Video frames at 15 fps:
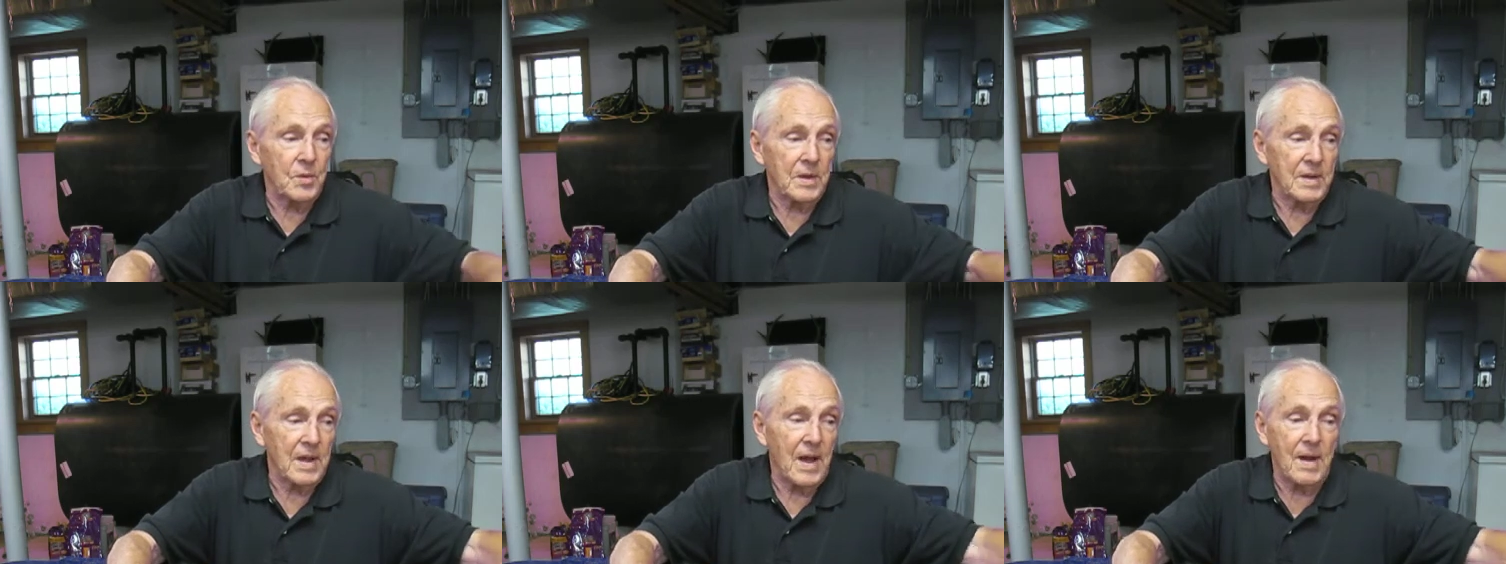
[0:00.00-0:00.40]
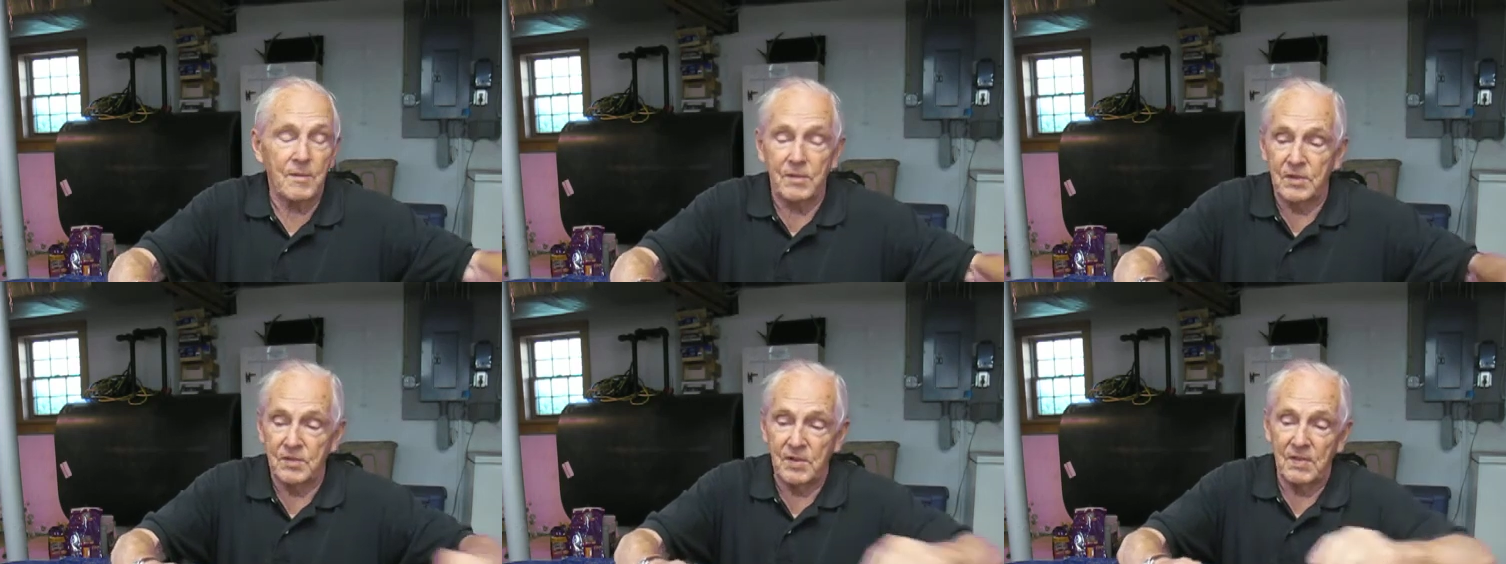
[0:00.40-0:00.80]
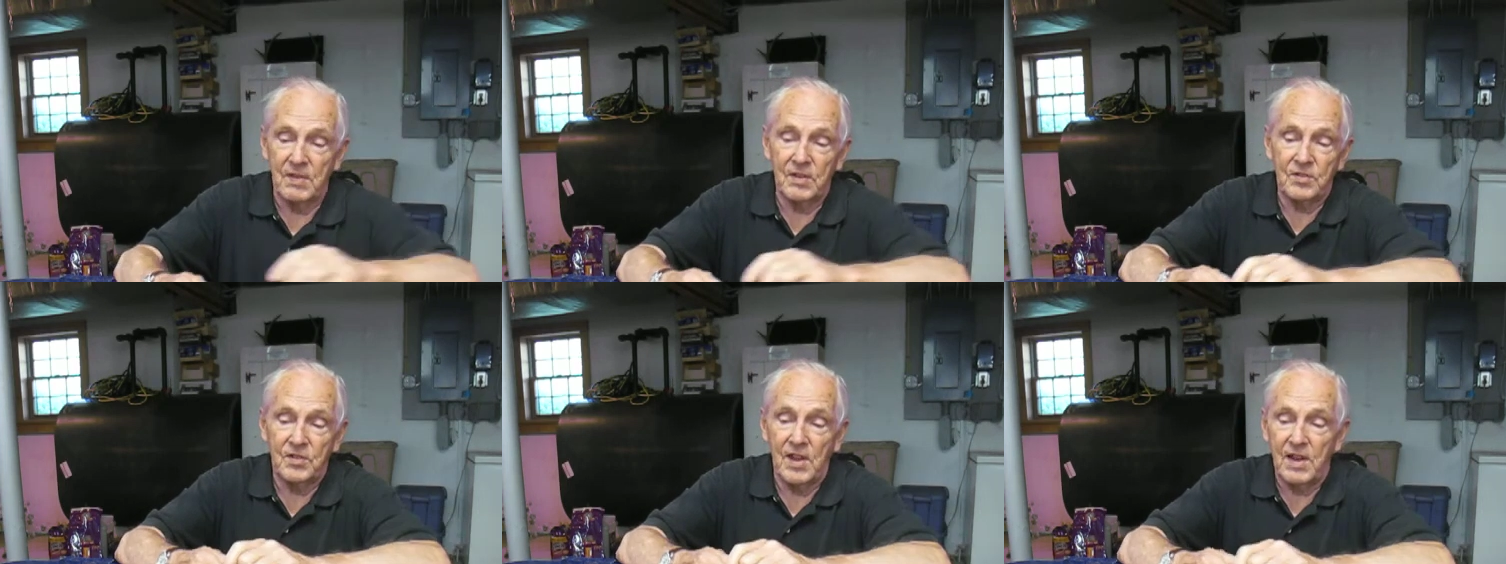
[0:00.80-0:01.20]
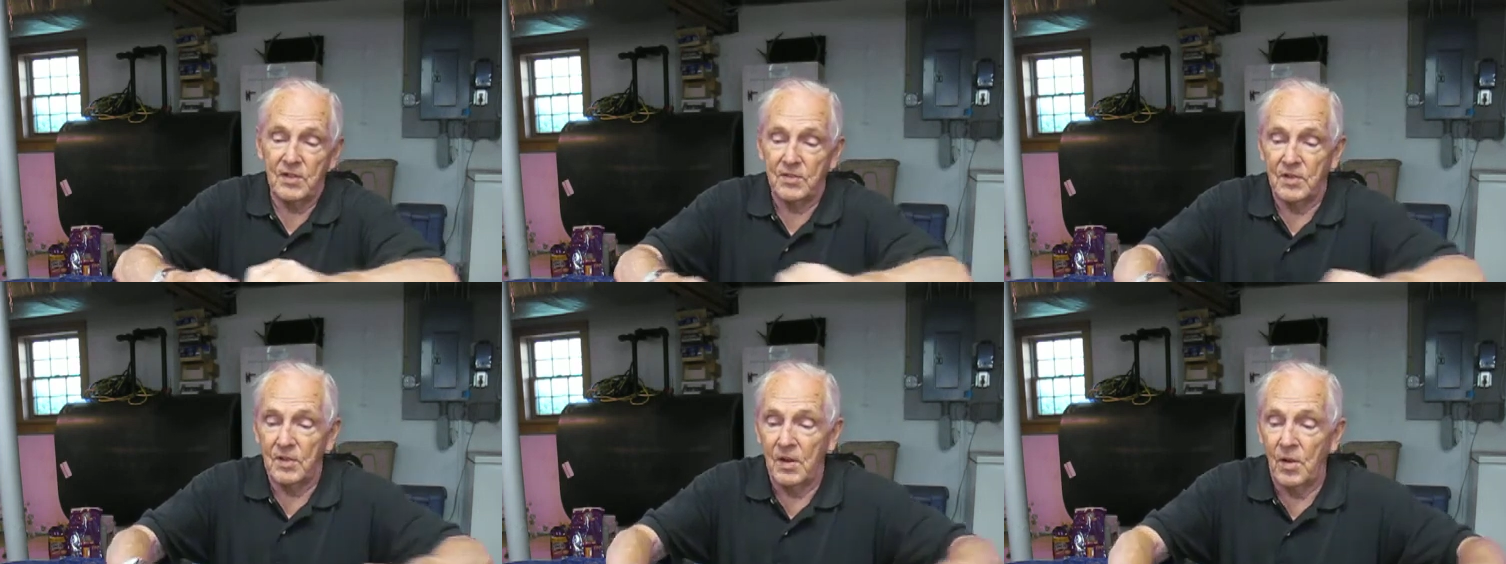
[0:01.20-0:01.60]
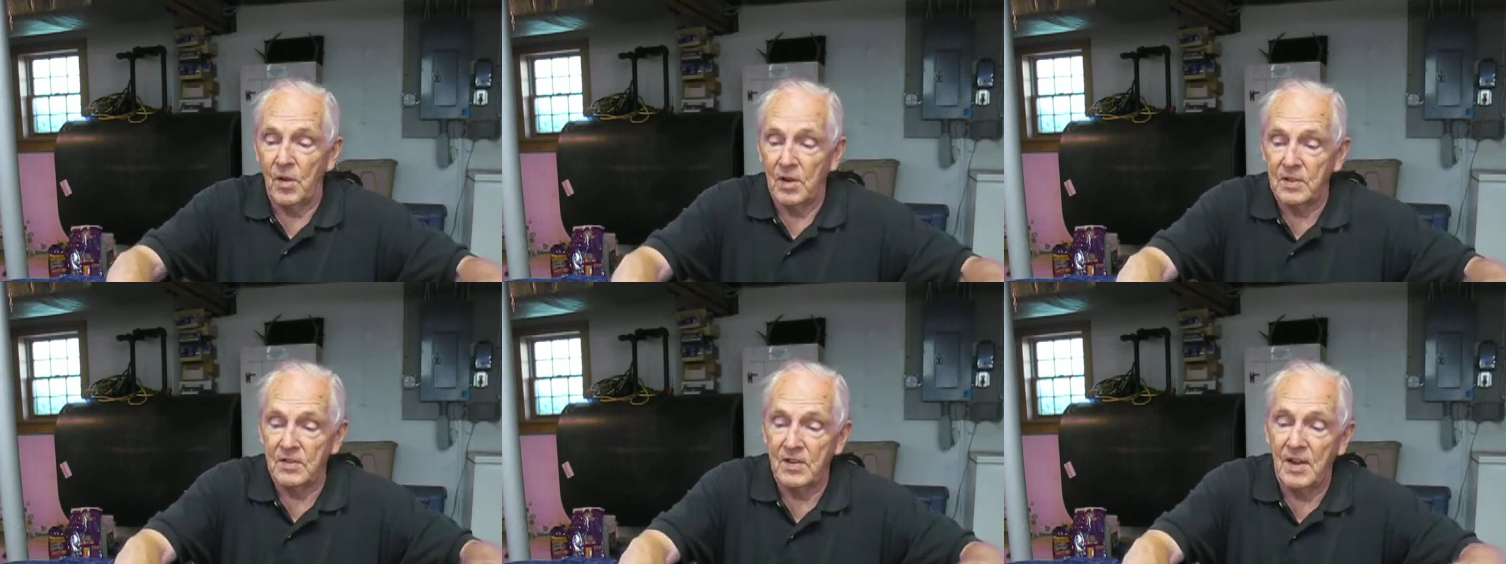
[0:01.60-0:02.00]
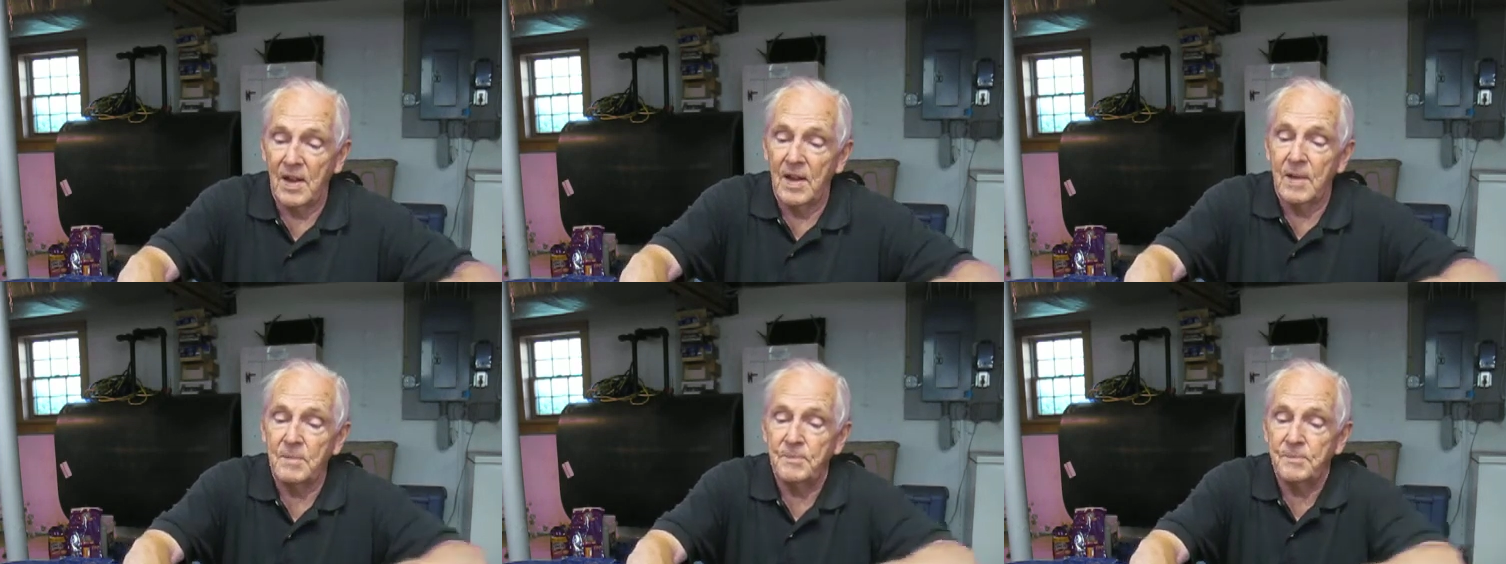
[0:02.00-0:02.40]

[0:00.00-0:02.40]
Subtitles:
and obviously this takes a long time.